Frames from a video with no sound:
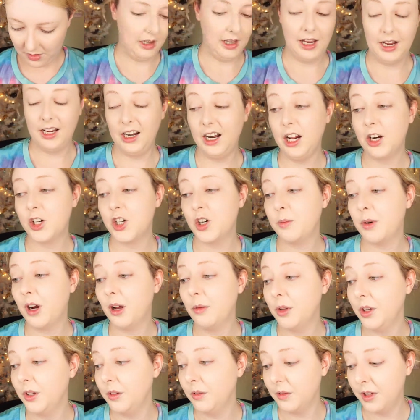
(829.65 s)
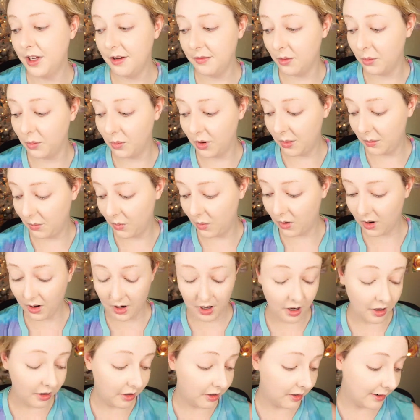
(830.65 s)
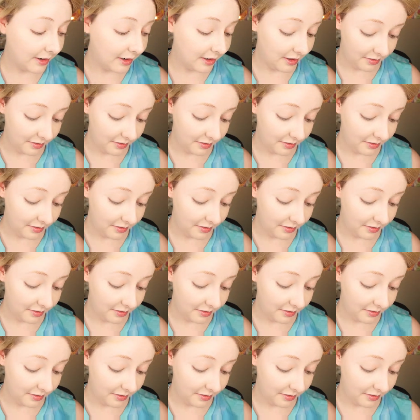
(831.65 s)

I can actually probably use even one more color